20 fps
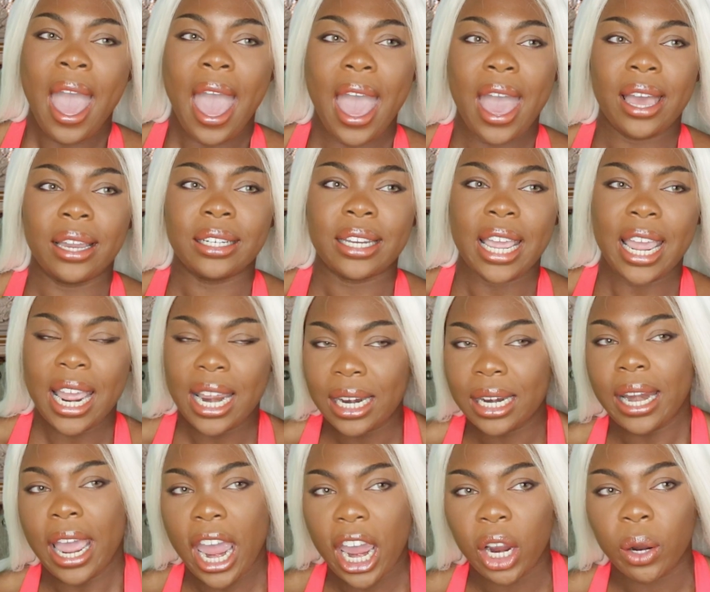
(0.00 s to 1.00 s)
And in
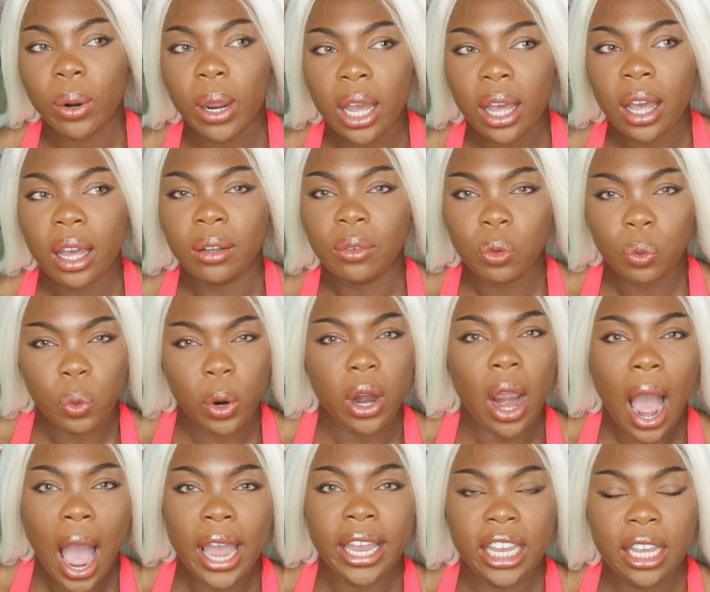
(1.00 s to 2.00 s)
an era
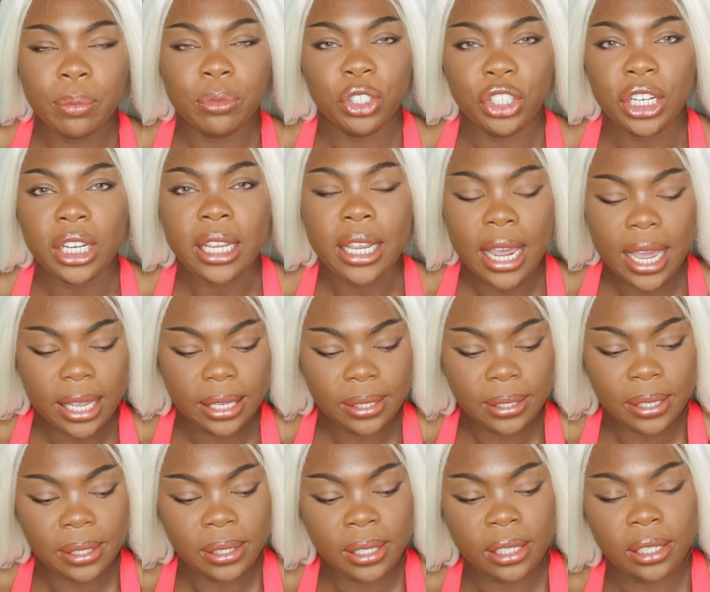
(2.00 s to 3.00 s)
where IMG is
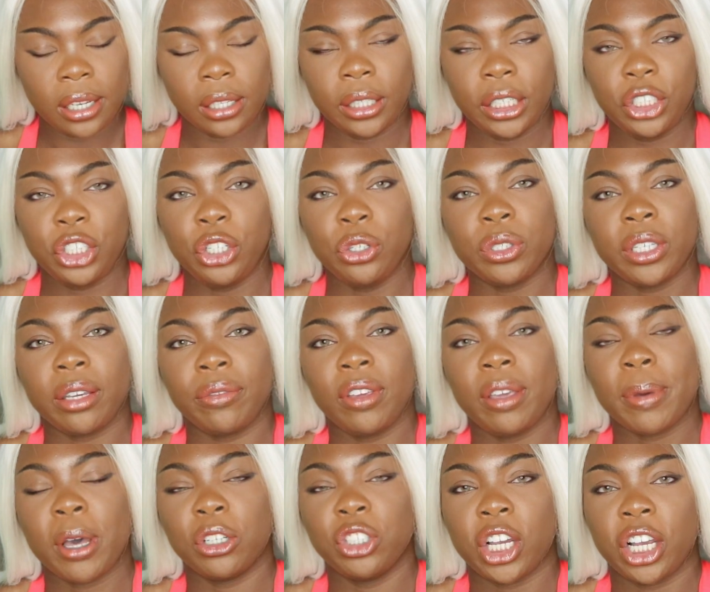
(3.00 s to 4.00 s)
consistently choosing
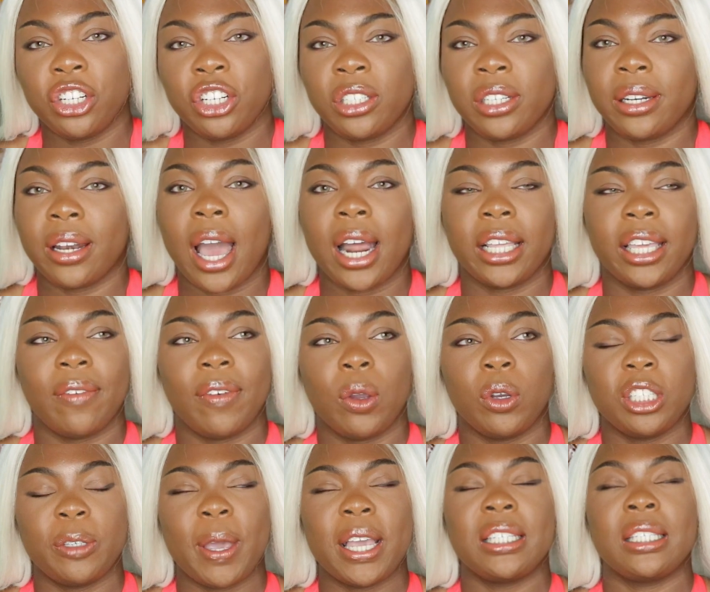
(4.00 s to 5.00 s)
female judges and not
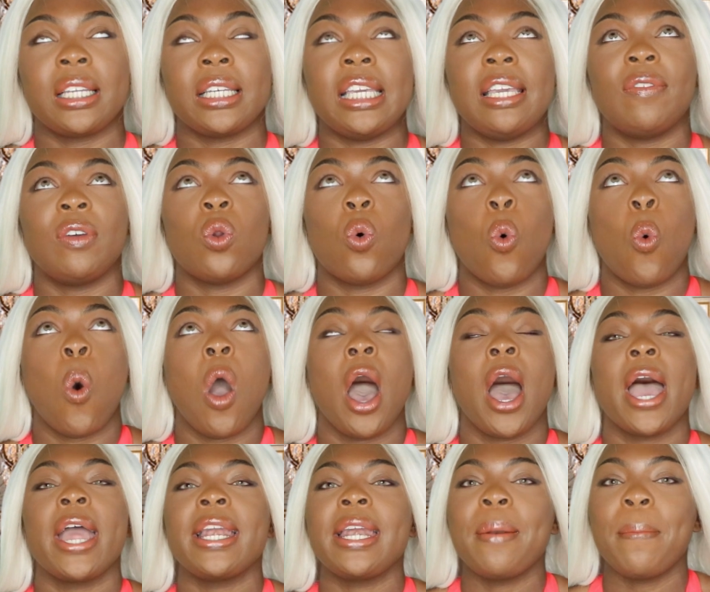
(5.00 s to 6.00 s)
giving space to even
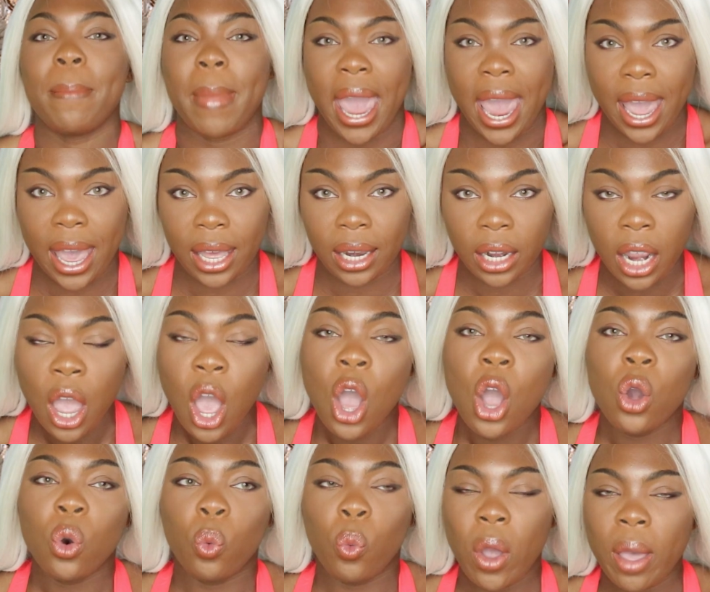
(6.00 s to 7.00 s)
one man,
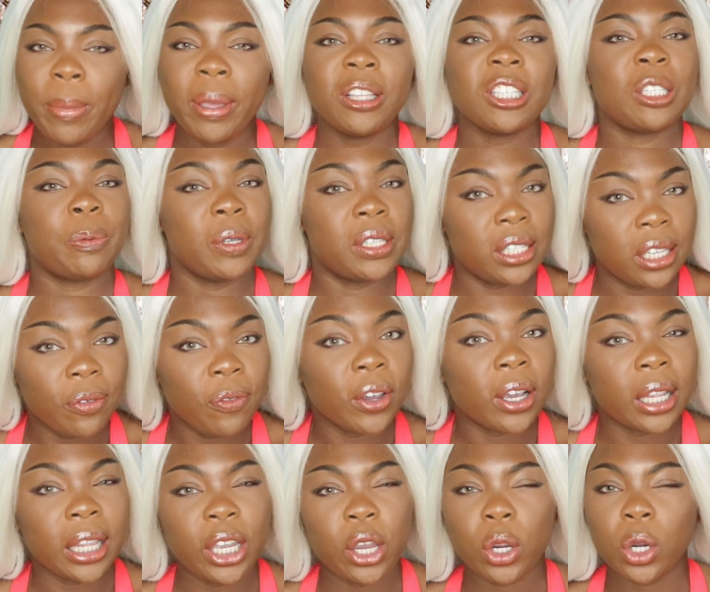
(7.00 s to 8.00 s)
women
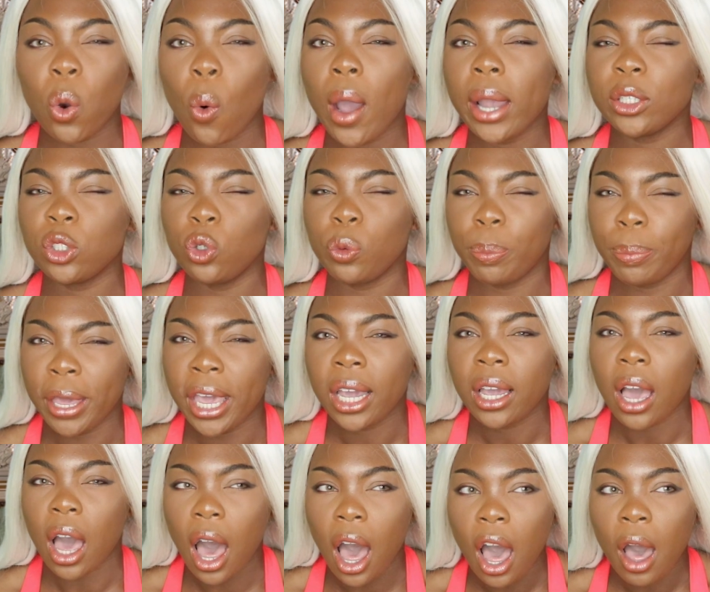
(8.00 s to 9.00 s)
specifically are going to
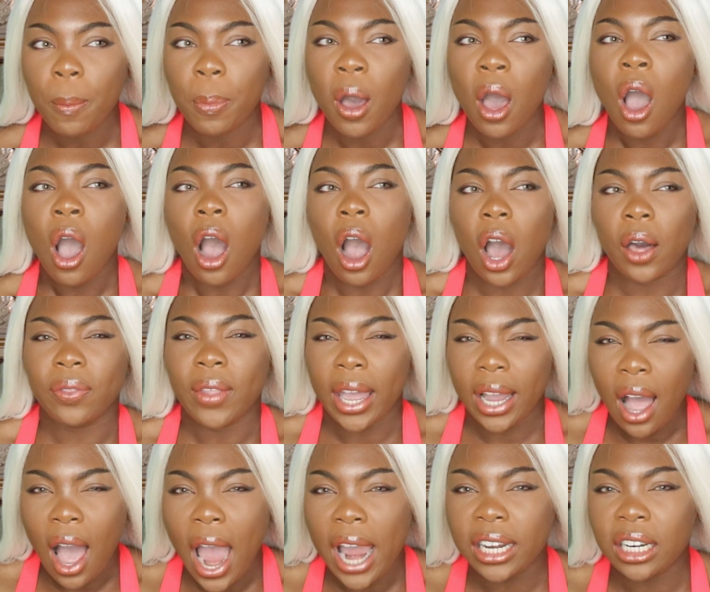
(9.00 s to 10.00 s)
pick up on
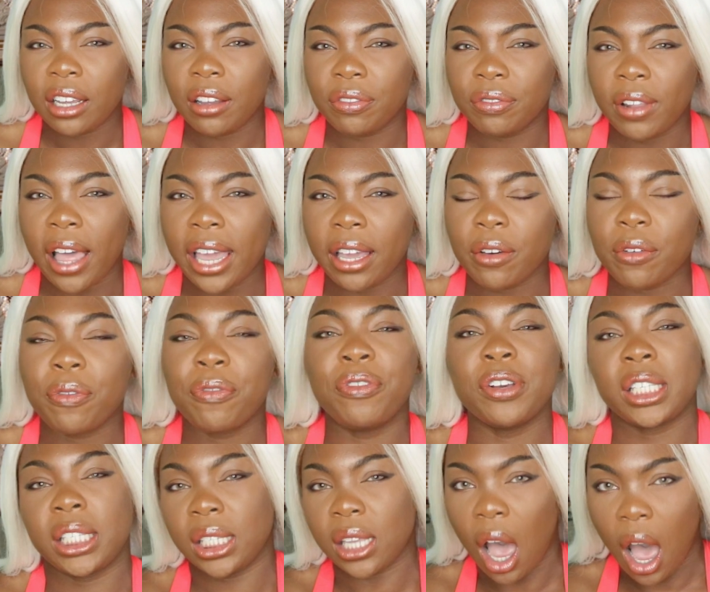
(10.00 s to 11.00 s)
that kind of like
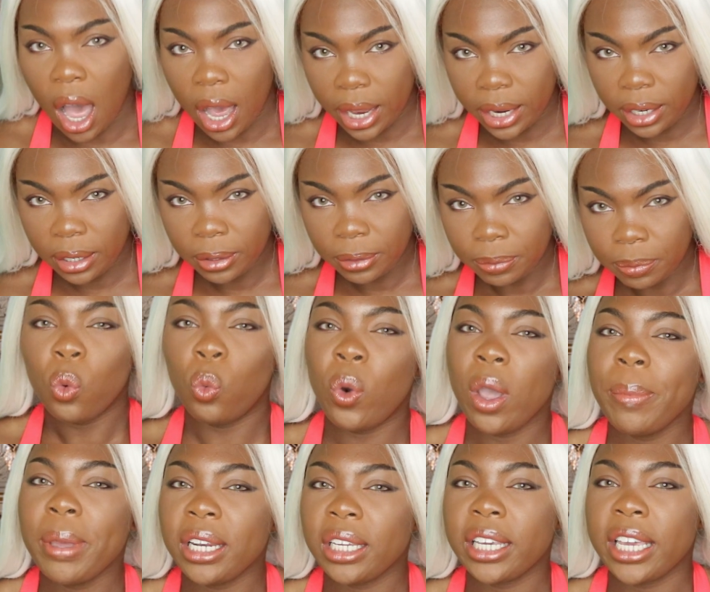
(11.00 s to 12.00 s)
facade.
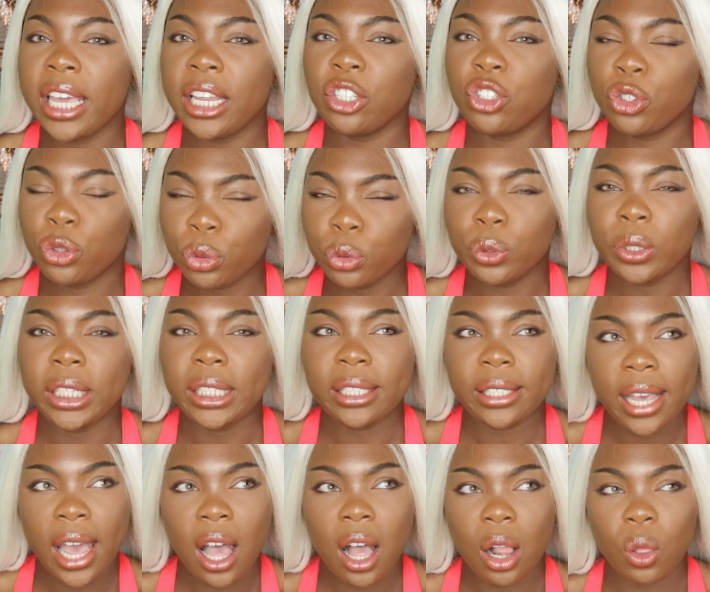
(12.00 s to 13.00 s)
Women can truly
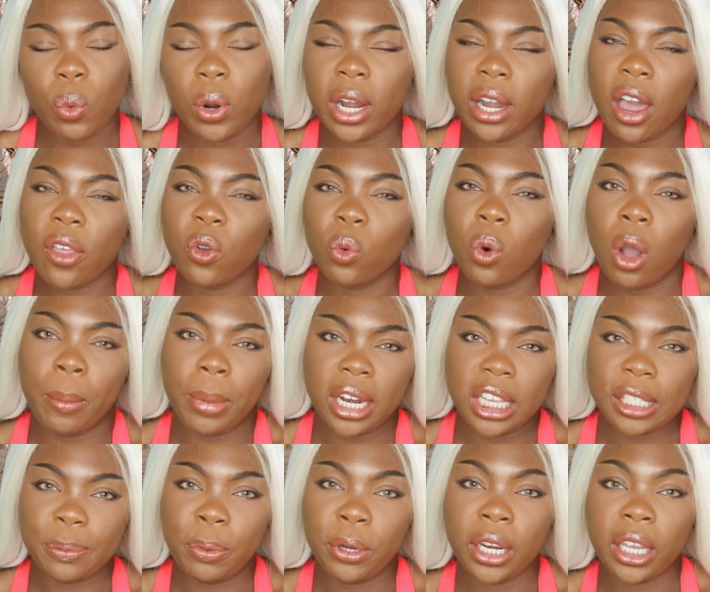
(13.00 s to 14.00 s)
tell when another woman
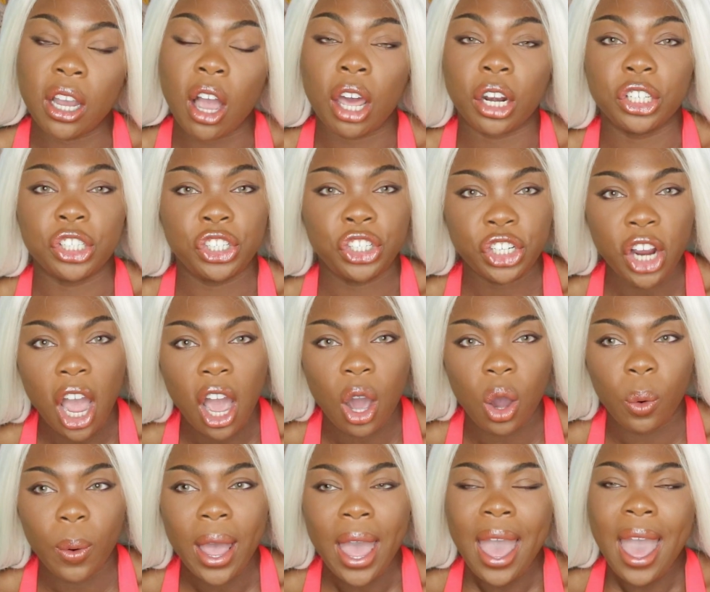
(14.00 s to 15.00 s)
is putting on a
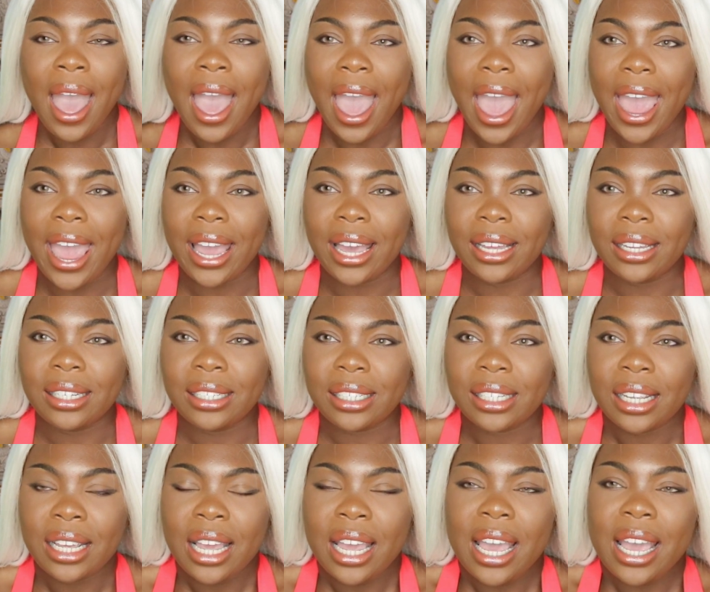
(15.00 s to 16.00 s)
show, and
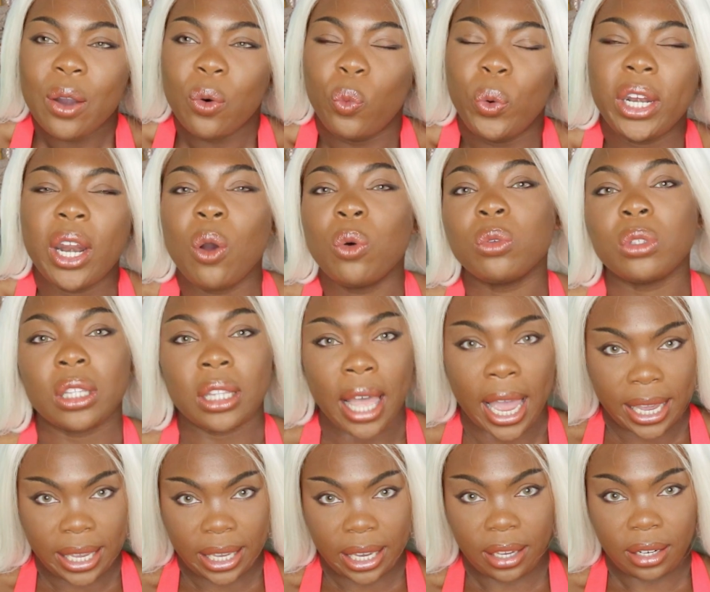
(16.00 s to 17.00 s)
we don't
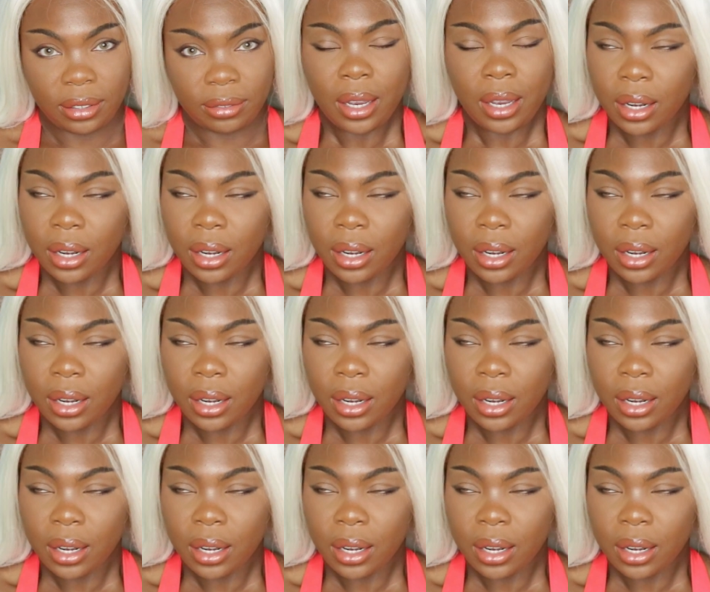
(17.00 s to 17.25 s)
like it.